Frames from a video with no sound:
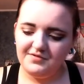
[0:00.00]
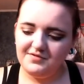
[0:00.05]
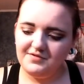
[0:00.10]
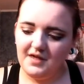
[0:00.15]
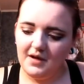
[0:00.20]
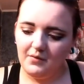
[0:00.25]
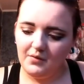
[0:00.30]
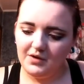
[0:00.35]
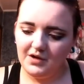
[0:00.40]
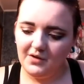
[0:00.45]

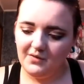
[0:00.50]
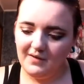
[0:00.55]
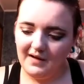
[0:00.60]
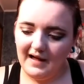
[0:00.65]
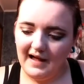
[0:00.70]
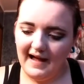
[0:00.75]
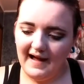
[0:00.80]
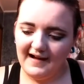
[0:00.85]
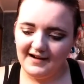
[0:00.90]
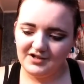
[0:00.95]
that when you
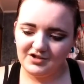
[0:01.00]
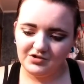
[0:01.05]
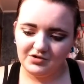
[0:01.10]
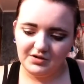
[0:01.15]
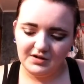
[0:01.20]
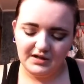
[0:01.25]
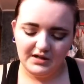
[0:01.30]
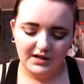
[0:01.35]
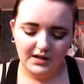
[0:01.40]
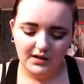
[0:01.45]

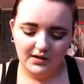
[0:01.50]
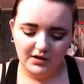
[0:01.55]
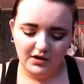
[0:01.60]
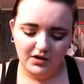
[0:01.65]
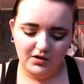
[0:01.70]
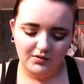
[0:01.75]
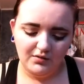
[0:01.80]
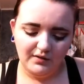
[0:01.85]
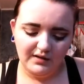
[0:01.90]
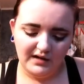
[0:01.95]
actually
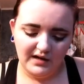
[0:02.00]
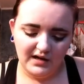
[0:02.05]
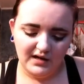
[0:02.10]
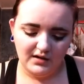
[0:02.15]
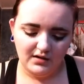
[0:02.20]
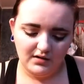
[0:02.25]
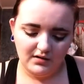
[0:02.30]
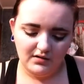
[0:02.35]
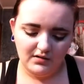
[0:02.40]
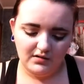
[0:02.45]
use it,
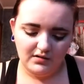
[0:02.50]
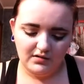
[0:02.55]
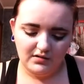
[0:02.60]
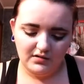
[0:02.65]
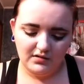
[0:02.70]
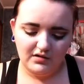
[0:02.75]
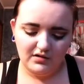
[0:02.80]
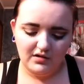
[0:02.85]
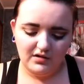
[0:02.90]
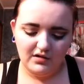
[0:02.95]

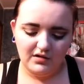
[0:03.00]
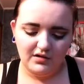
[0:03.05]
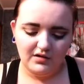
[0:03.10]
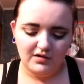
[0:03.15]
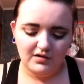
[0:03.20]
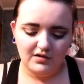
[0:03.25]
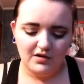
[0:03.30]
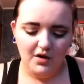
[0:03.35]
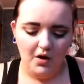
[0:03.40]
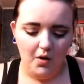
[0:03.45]

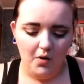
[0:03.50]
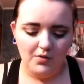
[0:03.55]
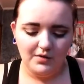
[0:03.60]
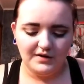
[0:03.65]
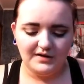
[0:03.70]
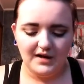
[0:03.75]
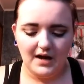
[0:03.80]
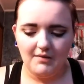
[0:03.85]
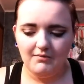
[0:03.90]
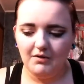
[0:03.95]
the
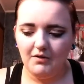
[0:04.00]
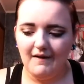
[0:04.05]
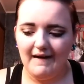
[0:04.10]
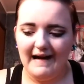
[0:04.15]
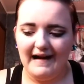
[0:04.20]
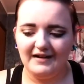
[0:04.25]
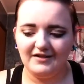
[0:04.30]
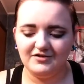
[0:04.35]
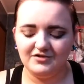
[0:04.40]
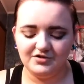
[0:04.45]
only time you
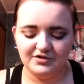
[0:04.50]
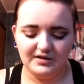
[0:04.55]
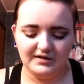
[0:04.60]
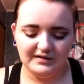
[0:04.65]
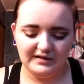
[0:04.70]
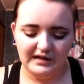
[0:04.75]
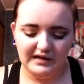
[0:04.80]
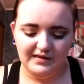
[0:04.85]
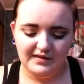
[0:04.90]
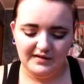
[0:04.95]
actually
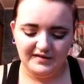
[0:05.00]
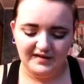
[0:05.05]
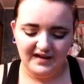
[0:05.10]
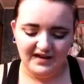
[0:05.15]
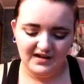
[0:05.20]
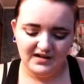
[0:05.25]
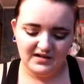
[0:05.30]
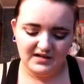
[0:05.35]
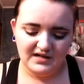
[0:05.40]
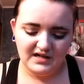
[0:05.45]
see the
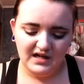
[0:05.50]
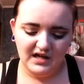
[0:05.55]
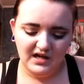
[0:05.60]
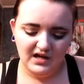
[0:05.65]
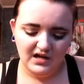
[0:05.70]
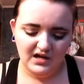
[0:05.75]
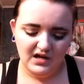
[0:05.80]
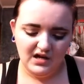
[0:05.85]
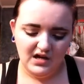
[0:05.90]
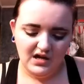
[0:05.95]
tint in
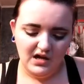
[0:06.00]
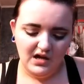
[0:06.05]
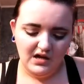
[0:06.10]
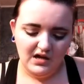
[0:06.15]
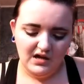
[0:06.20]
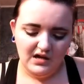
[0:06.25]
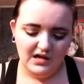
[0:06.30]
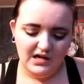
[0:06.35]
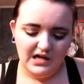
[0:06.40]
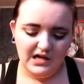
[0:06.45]
it
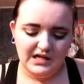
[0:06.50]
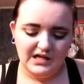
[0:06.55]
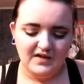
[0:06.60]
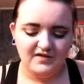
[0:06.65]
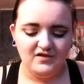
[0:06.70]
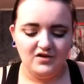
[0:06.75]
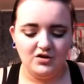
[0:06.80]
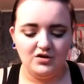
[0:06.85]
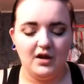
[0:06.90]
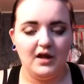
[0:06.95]
is
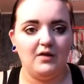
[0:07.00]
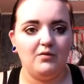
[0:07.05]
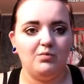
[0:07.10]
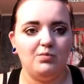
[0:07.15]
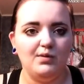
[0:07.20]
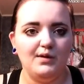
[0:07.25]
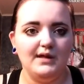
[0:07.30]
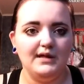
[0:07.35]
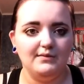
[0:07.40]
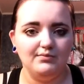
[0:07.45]
if you're in like
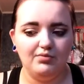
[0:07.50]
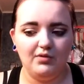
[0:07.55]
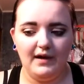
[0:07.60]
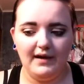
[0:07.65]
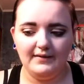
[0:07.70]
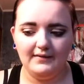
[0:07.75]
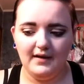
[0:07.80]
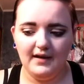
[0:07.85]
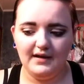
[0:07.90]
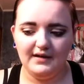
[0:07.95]
really
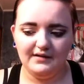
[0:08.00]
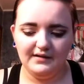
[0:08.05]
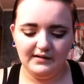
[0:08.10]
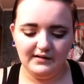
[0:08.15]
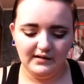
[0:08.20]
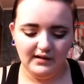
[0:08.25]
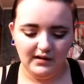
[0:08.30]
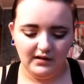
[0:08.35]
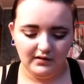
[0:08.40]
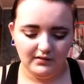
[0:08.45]
bright
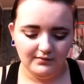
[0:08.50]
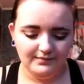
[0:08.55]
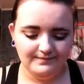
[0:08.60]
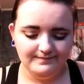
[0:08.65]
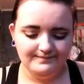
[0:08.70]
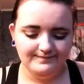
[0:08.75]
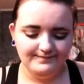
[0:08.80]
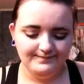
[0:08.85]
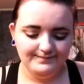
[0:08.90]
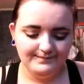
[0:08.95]
lights, and
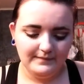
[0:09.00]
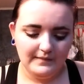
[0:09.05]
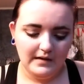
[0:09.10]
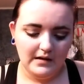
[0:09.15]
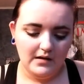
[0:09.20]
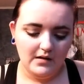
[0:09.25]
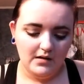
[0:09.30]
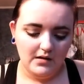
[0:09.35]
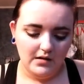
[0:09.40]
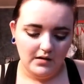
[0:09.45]

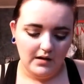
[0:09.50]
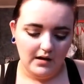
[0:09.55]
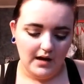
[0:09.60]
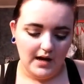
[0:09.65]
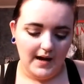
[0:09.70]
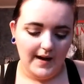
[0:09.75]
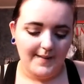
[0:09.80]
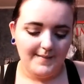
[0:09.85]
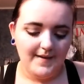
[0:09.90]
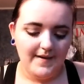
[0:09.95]

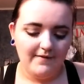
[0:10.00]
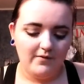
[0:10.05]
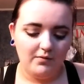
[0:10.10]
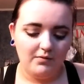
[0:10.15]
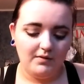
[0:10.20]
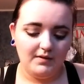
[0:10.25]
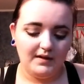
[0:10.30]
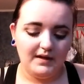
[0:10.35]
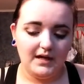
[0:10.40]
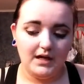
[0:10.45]
I am never
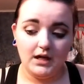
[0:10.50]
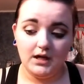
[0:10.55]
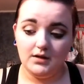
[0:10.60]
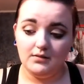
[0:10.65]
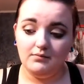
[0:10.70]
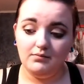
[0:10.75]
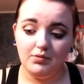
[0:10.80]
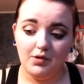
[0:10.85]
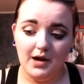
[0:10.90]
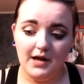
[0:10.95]
really
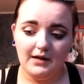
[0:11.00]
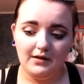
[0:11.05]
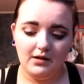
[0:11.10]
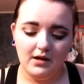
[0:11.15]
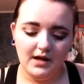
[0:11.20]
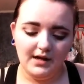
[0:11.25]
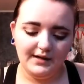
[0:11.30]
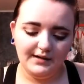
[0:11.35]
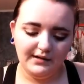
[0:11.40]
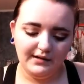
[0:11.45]
in bright
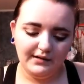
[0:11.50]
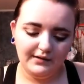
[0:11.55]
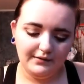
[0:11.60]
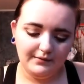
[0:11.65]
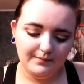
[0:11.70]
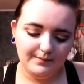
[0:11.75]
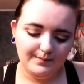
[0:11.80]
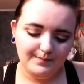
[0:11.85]
lights,